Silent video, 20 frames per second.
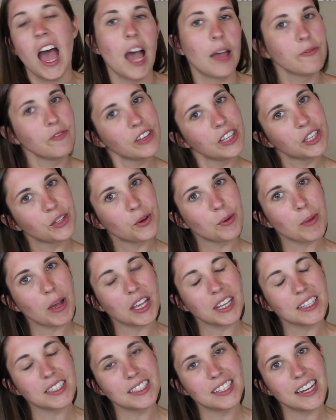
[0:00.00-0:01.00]
I'm feeling
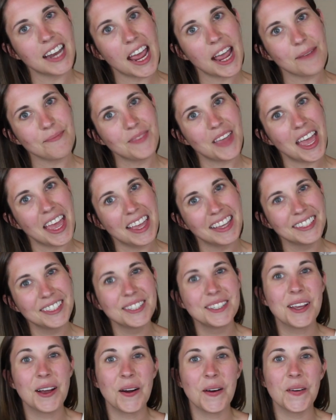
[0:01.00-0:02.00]
rebellious today,
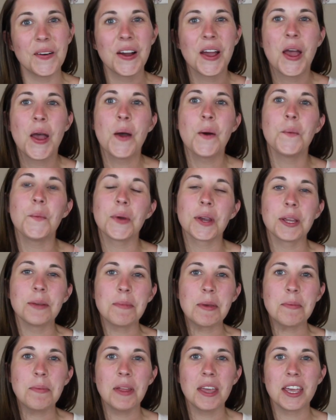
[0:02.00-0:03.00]
so we're going
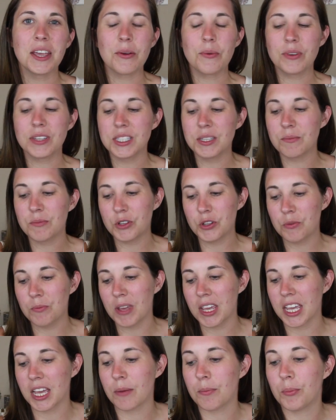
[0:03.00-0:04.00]
to be playing with some new
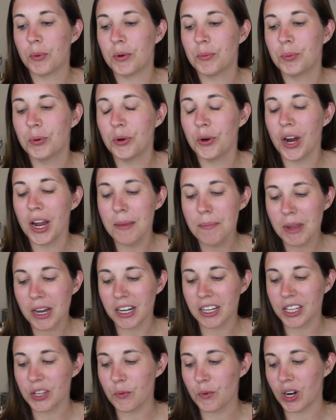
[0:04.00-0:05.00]
makeup.
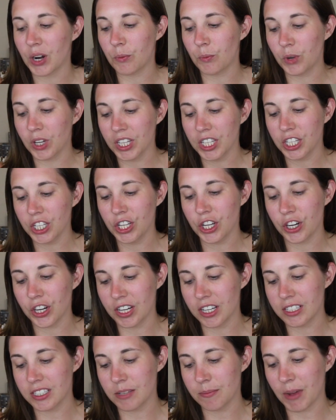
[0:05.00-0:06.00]
Primarily, what I'm really
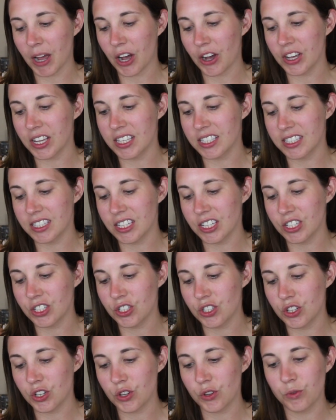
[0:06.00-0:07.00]
curious about is
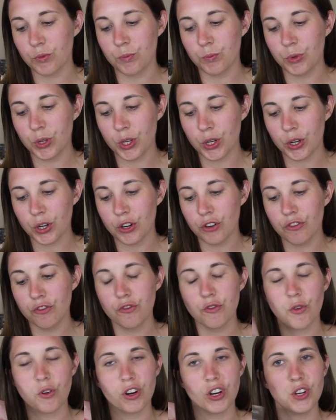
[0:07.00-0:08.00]
this new PUR
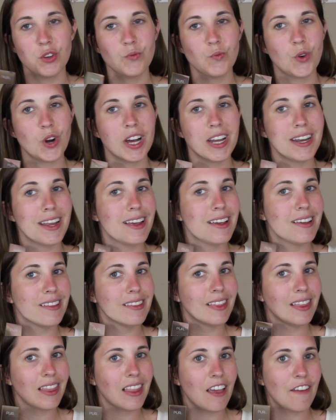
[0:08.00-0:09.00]
4-in-1
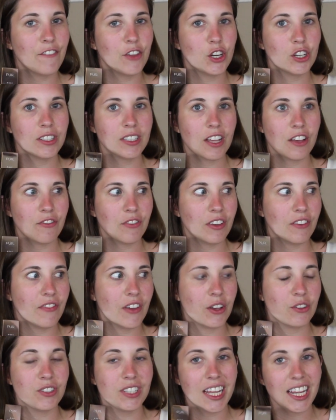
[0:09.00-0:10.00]
Love Your Selfie
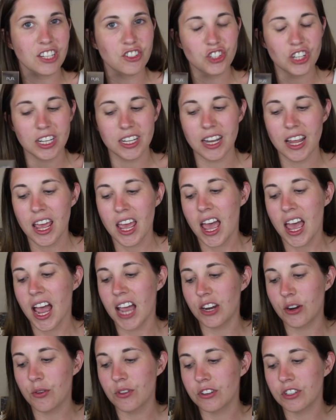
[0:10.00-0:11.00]
foundation.
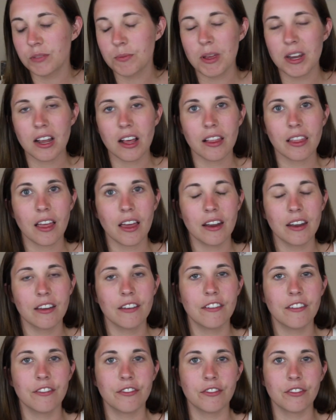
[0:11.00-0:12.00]
I know there's been a lot
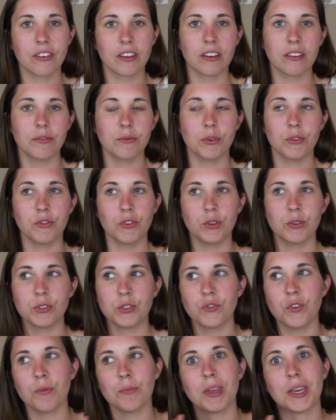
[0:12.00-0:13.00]
of
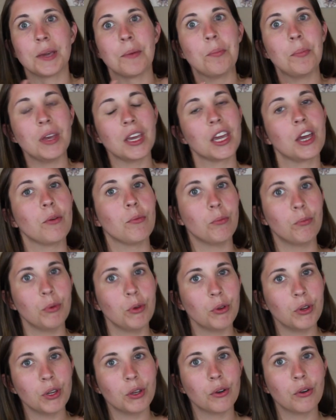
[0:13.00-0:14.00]
reviews from like big
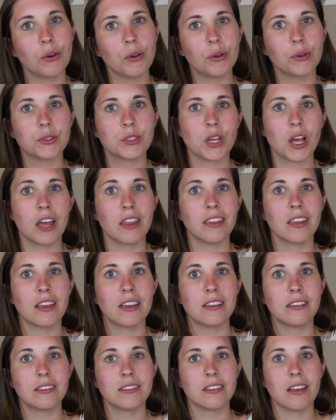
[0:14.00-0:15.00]
beauty gurus on
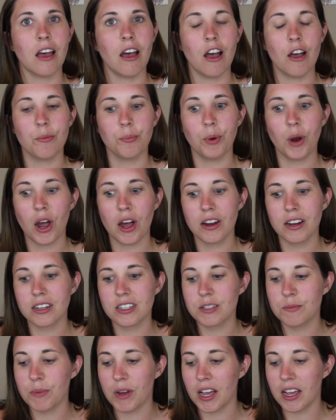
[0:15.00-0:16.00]
this
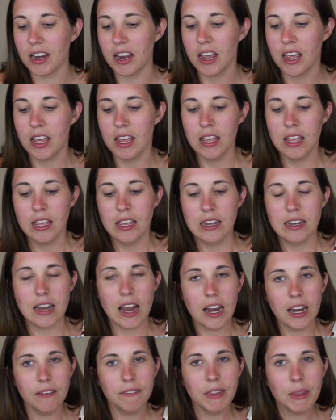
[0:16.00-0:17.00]
product, but
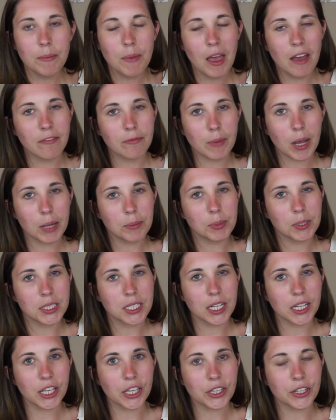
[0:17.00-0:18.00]
none of them have my
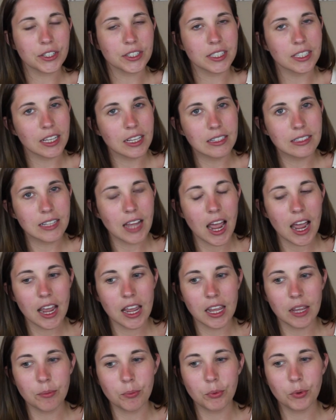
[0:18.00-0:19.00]
particular skin
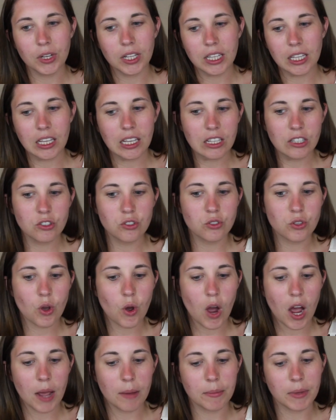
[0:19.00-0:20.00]
type really,
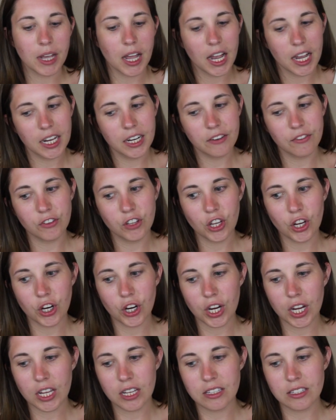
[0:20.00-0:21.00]
so I'm kind of
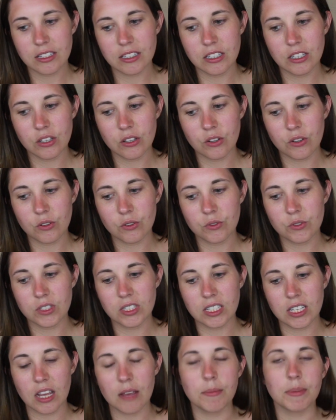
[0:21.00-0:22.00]
curious to
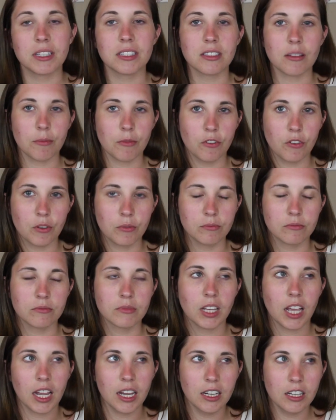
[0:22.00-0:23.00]
see. I mean, some of them
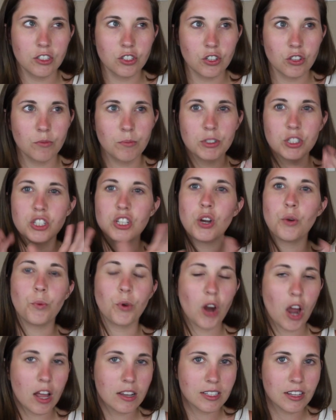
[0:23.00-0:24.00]
kind of do, but you know,
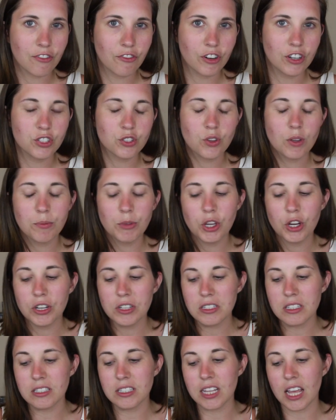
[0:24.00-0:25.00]
we're all different, so I'm
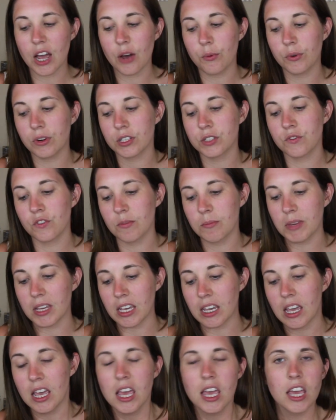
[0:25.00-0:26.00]
curious to see how it works for
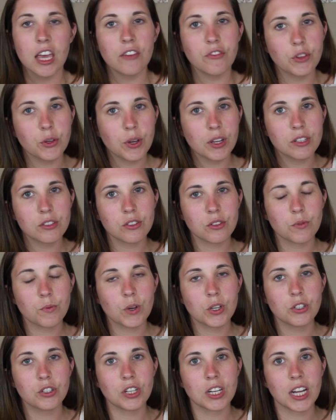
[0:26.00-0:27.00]
me. If you guys are
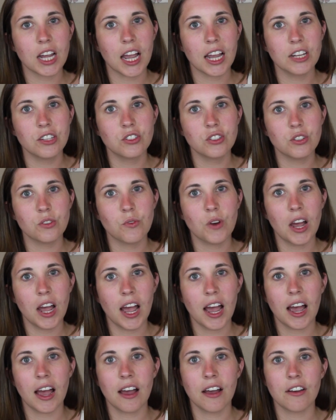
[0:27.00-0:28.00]
wondering, I do
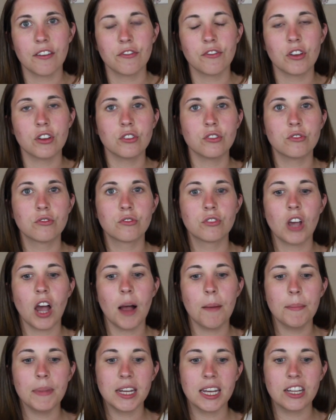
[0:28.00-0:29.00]
have
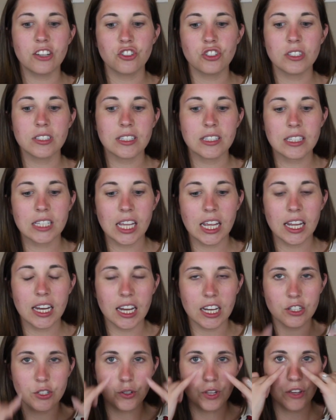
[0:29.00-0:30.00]
combination skin.
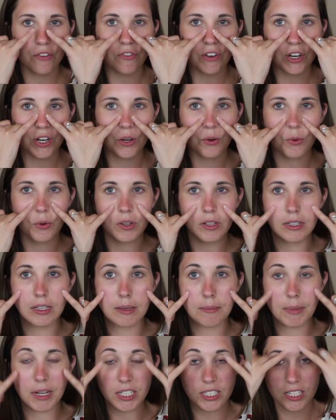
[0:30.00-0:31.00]
I do get very oily
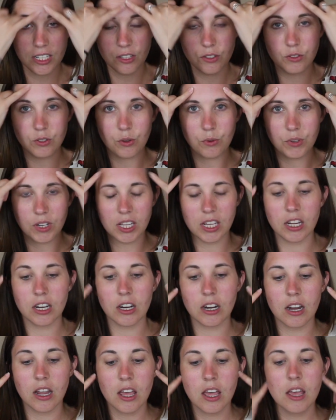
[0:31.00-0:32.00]
in my T-zone
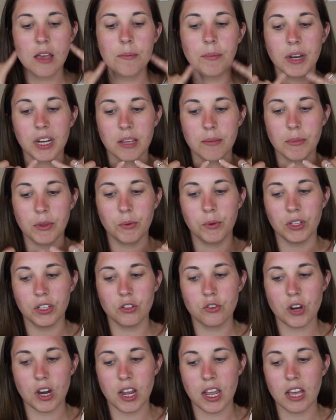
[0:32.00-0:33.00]
here, but I can be
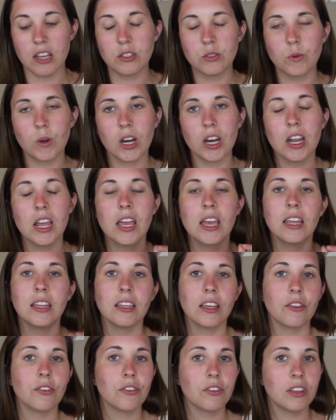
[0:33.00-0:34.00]
really dry elsewhere.
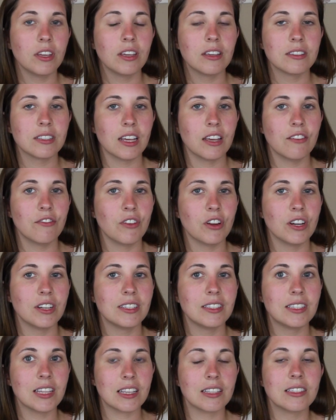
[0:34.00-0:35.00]
The other thing is I have very
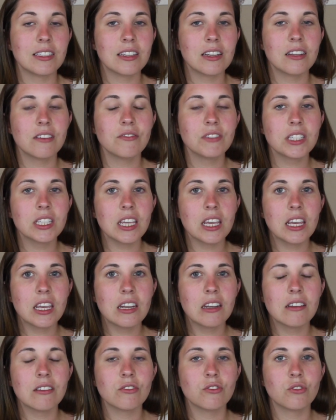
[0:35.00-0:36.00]
sensitive
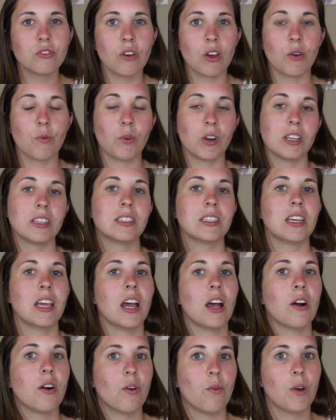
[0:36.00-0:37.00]
skin, so I want to see
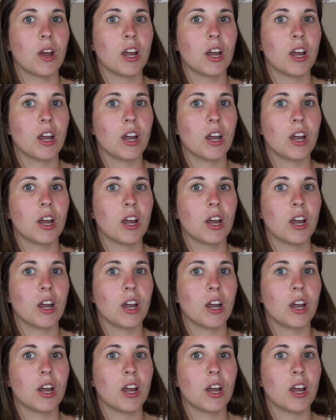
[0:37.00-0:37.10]
how it